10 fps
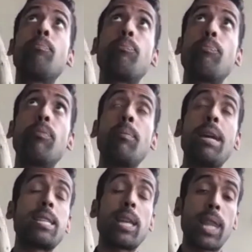
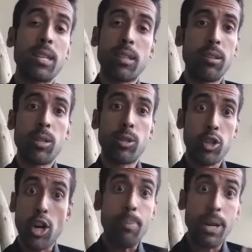amazing things going to just
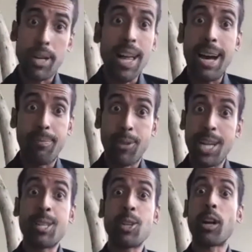drop on your lap, right? You
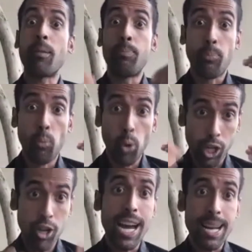still got to work
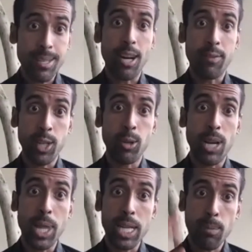your ass off too, right?
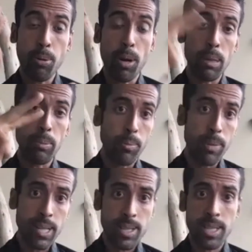That's the part people
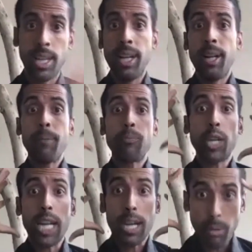miss. You
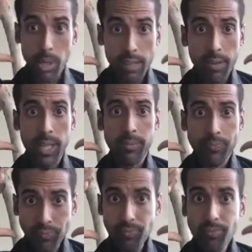got to believe it,
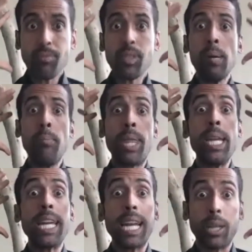but then you
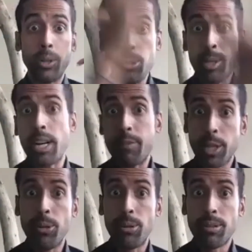got to go do stuff
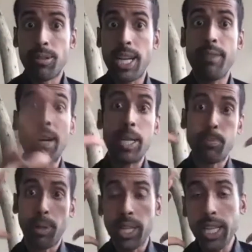too, right? If I just
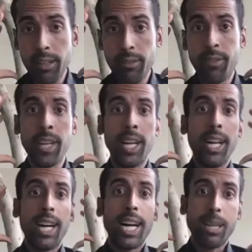believe
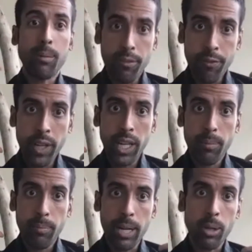I can be fit,
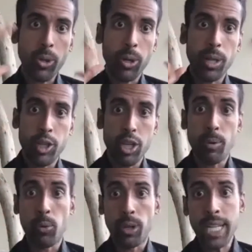but I don't go to the gym and
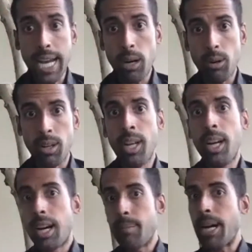work out,
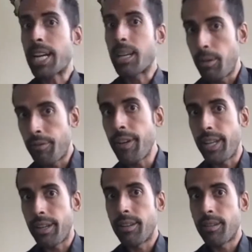I'm not going to be
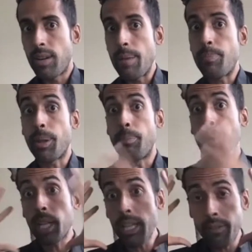fit, right? But the
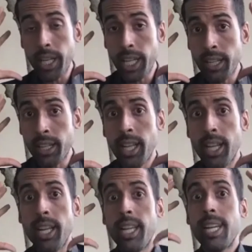believing
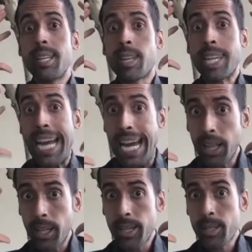is a
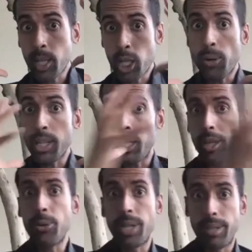catalyst to going to
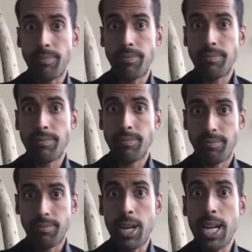do it,
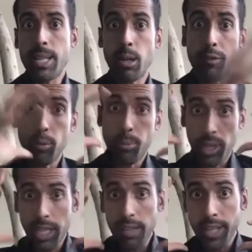right? So if you
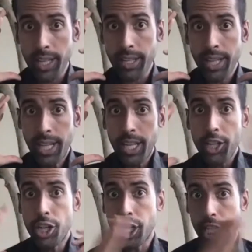believe it,
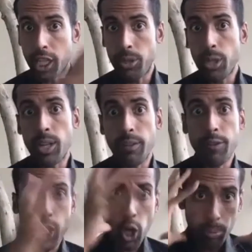you're going to go do it. If you
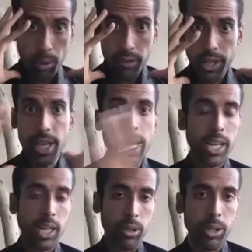don't believe it, you're not
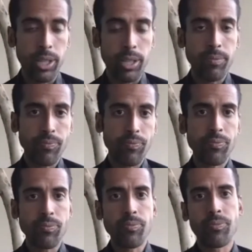going to go do it,
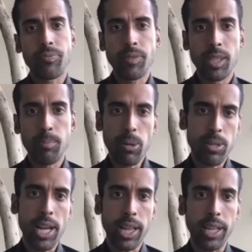most
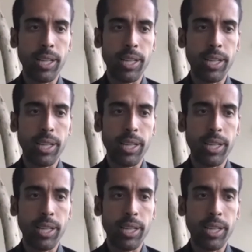likely.